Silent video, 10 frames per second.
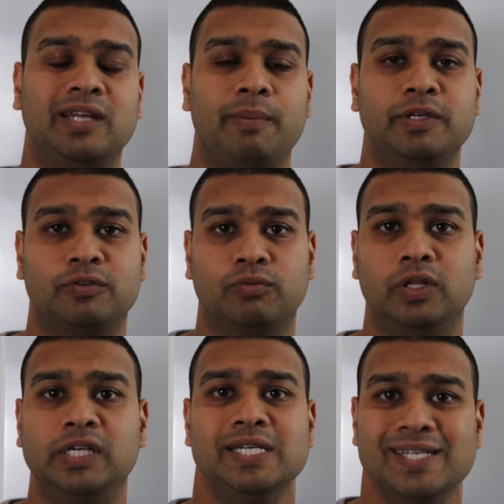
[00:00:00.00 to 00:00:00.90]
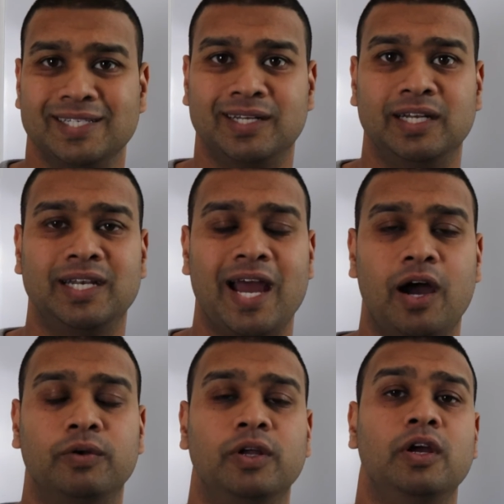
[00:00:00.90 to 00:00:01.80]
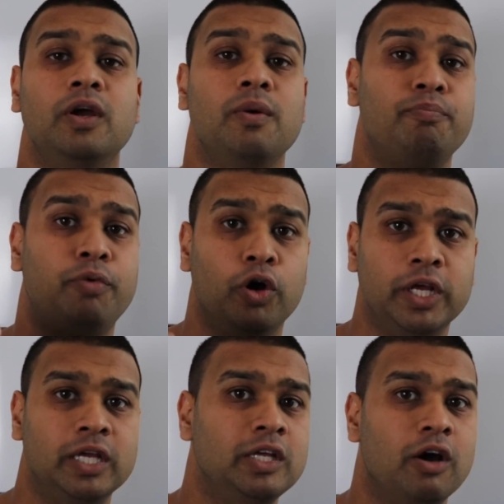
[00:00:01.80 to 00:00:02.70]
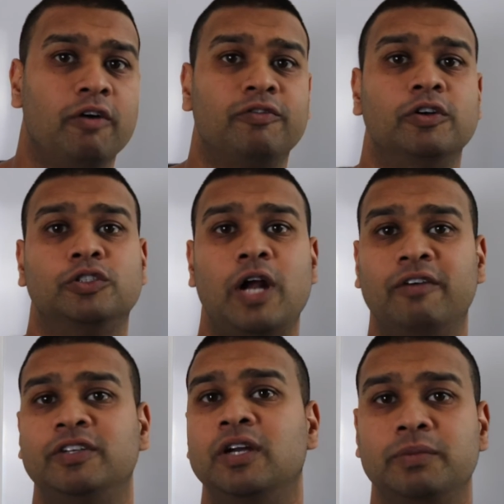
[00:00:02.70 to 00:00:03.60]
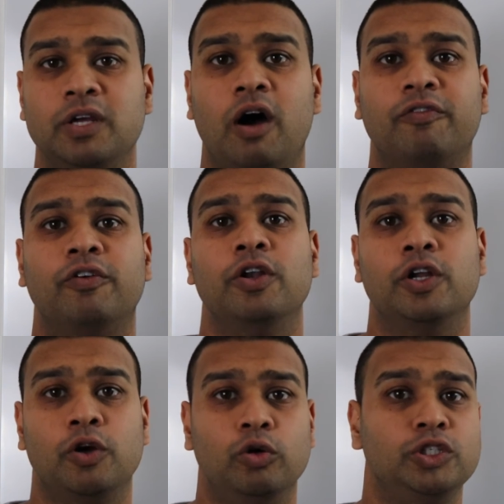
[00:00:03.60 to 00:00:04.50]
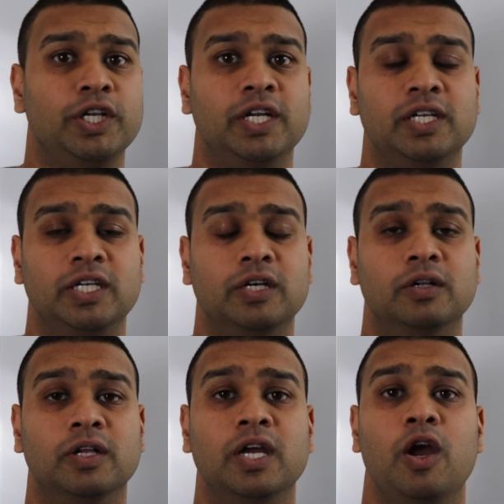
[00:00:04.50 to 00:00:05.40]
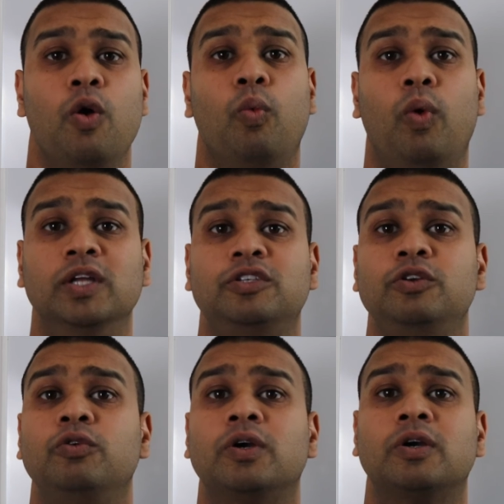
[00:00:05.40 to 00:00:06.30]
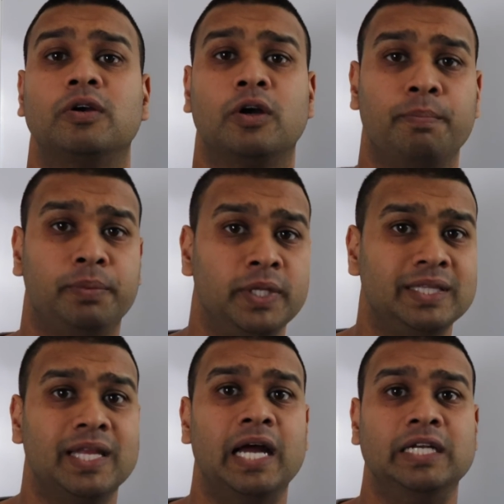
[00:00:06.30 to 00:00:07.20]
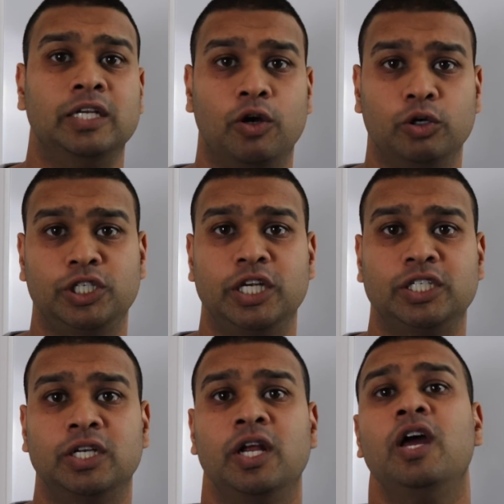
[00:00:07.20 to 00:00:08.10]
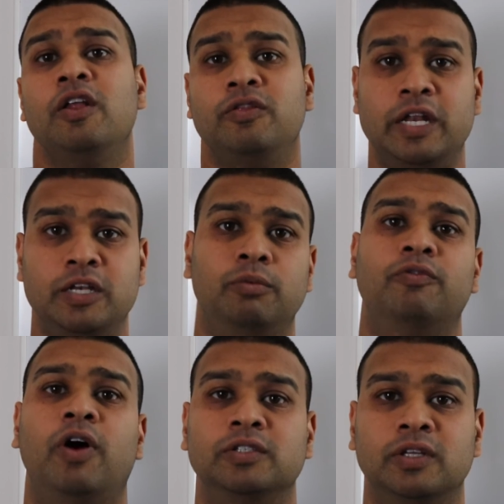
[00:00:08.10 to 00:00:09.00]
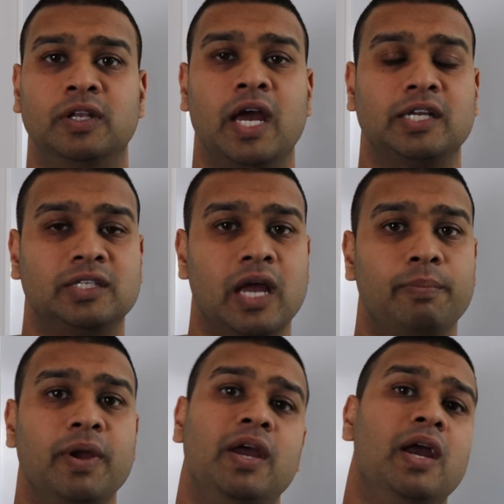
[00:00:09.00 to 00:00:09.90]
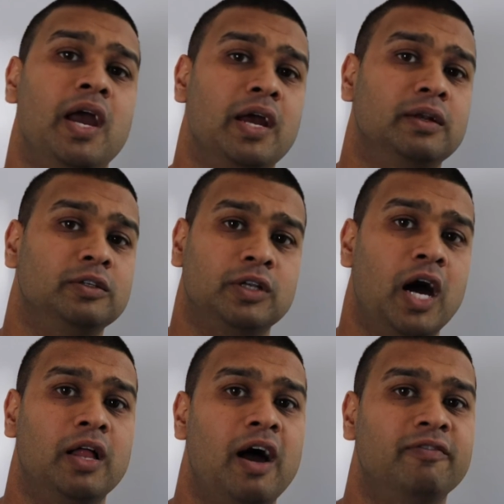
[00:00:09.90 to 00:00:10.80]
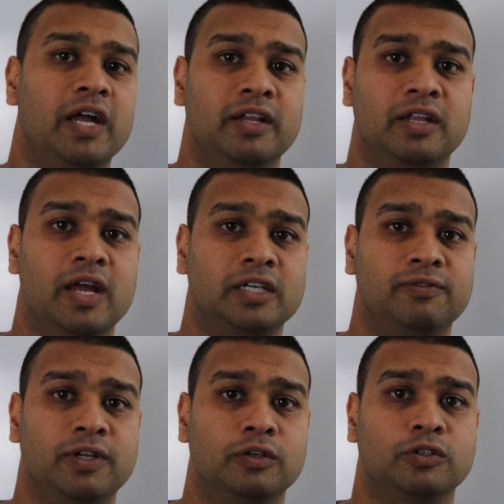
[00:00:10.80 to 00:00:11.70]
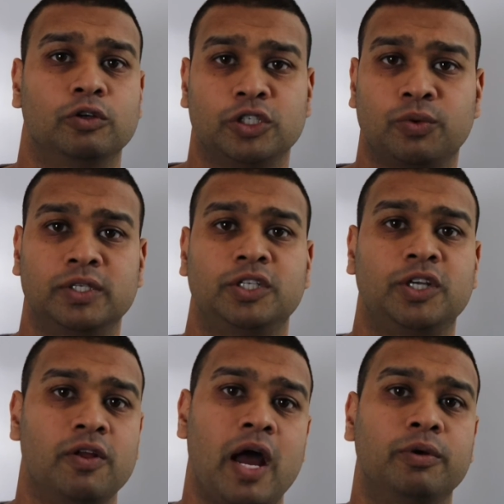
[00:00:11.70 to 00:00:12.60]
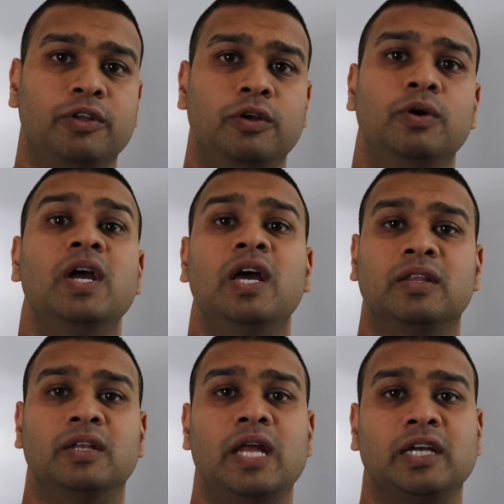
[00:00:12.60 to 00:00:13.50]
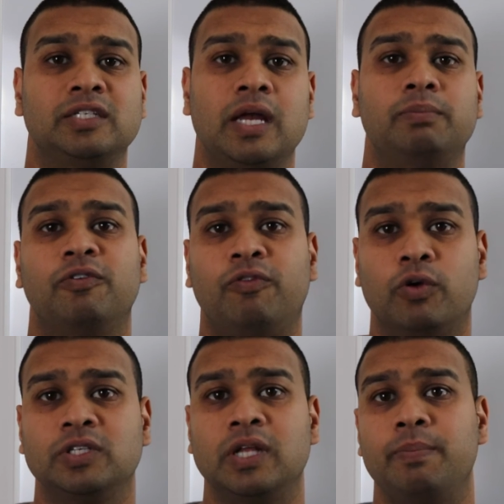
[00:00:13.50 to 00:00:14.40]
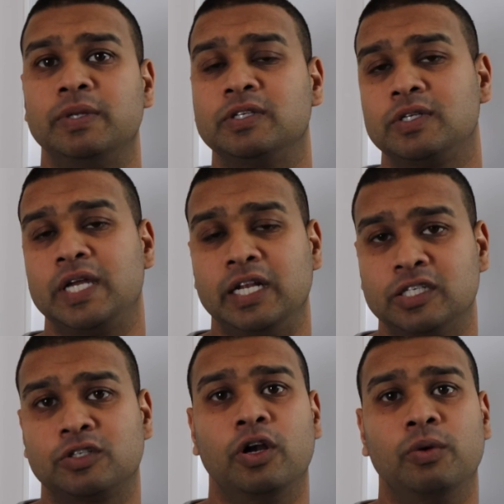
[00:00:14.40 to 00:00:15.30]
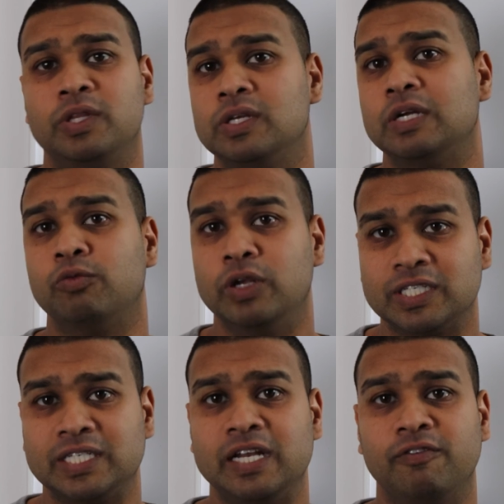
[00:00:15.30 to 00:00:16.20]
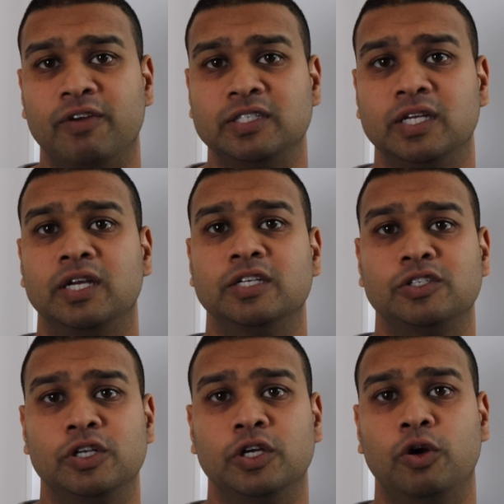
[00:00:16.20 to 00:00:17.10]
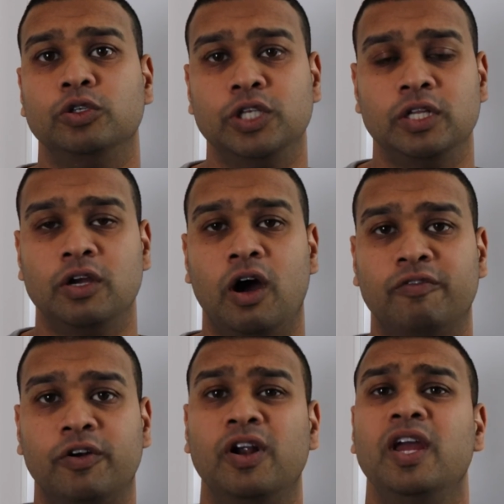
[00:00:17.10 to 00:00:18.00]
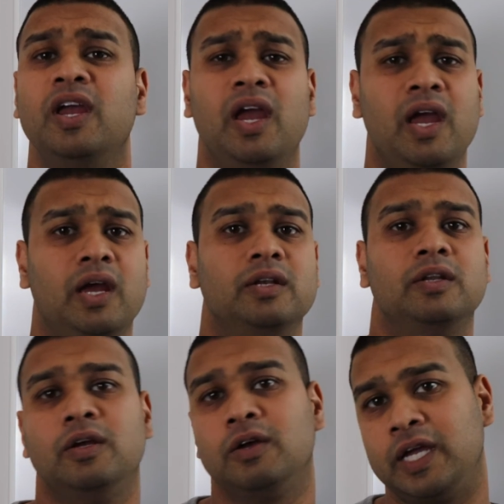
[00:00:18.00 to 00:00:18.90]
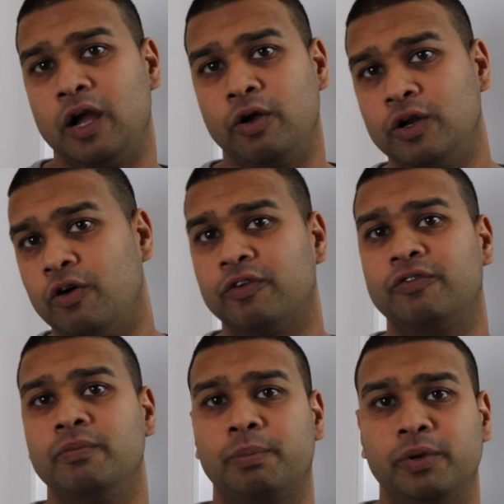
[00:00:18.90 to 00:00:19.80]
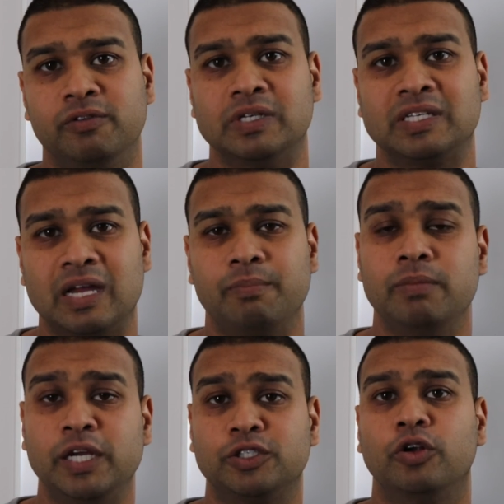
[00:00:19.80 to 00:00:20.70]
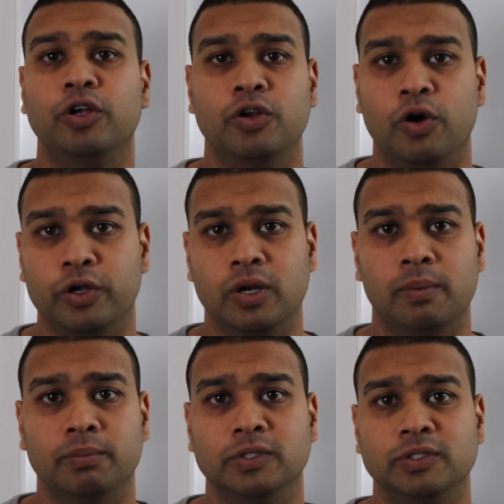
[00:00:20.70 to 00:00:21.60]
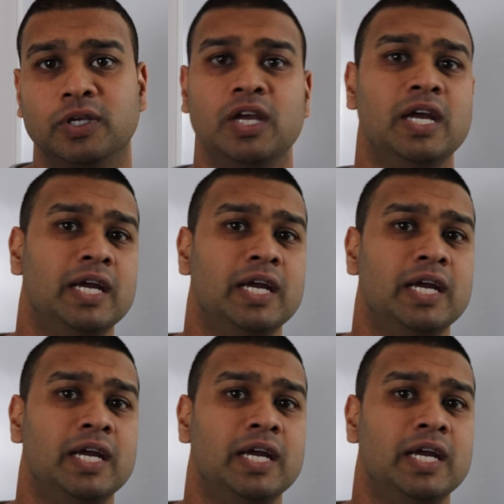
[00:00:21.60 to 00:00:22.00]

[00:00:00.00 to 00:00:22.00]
step, is really sitting down, putting in the offer, drafting up the offer, and negotiating a deal. Once you complete that negotiation, then you move on to the next step, and I'll have that in the next video. So just wanted to share that with you. The next step, the fourth step in getting started with real estate investing, is to negotiate the offer and carry it over from the previous step. Make sure you know your numbers.